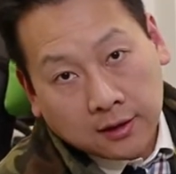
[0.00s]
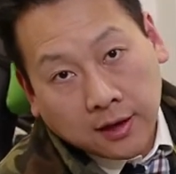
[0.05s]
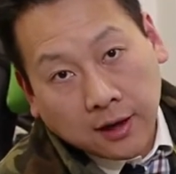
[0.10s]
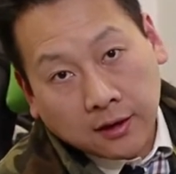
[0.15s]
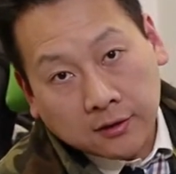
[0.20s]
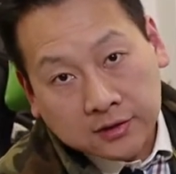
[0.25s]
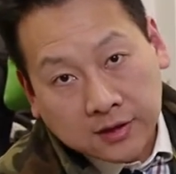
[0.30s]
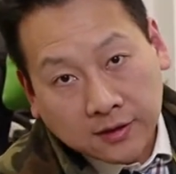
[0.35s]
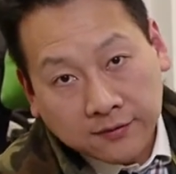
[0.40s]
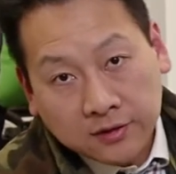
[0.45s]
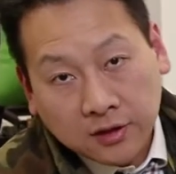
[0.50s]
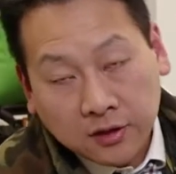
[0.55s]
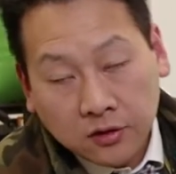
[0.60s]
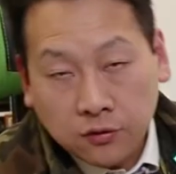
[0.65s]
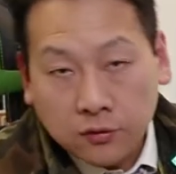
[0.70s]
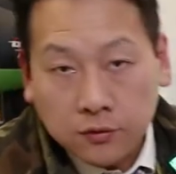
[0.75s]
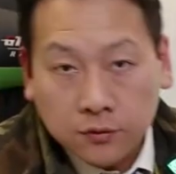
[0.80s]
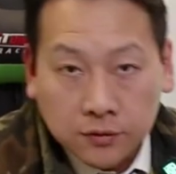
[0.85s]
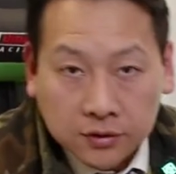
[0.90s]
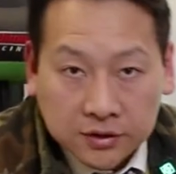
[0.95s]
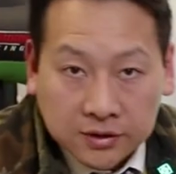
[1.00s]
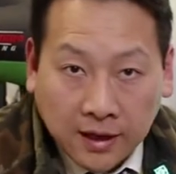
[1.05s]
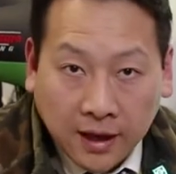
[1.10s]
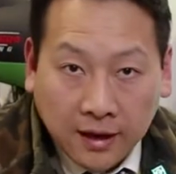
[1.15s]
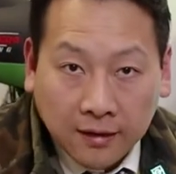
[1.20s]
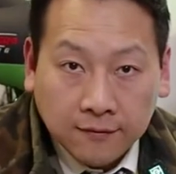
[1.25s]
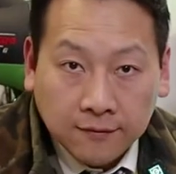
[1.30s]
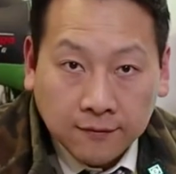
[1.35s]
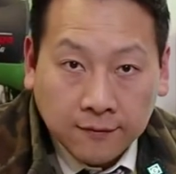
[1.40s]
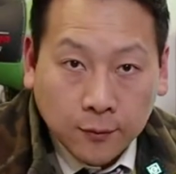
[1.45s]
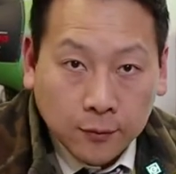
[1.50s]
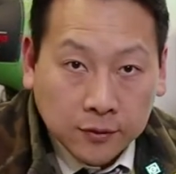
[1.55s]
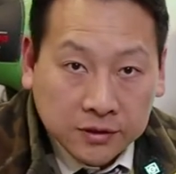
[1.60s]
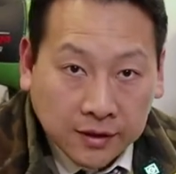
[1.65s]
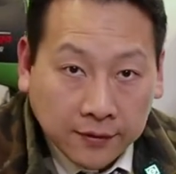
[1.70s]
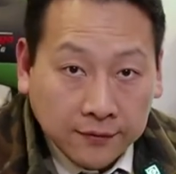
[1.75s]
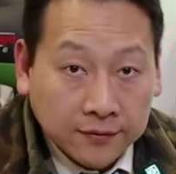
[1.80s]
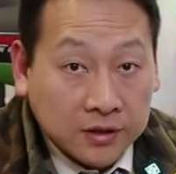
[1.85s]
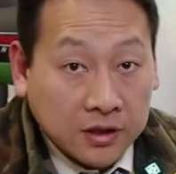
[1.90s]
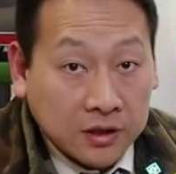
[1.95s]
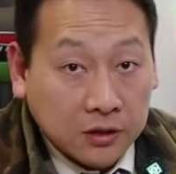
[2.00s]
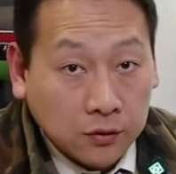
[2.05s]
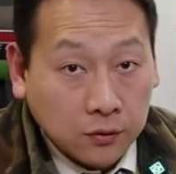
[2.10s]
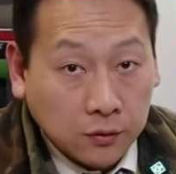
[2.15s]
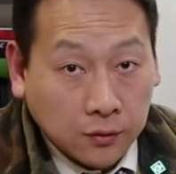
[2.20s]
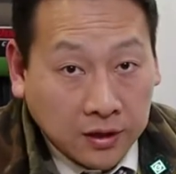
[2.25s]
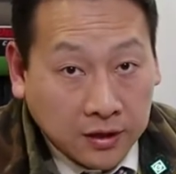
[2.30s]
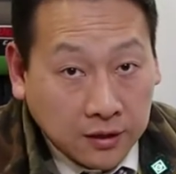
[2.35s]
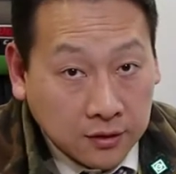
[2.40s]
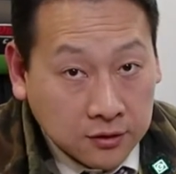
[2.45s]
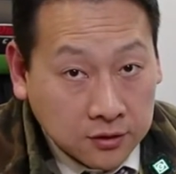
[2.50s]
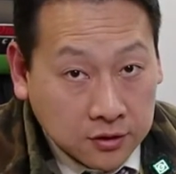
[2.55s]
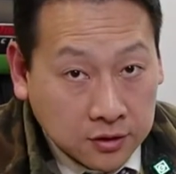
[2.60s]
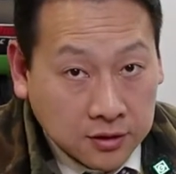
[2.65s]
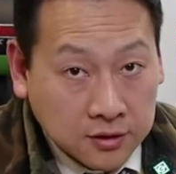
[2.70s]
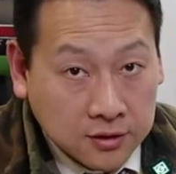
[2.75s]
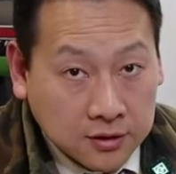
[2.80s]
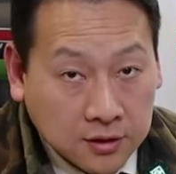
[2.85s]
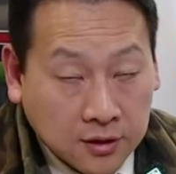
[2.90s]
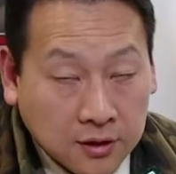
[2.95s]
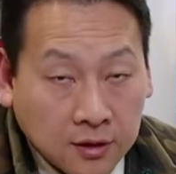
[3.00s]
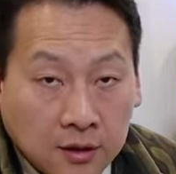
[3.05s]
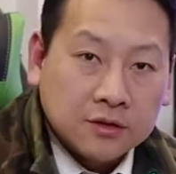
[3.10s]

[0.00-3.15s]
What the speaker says: Now 72 stands for 72 inches.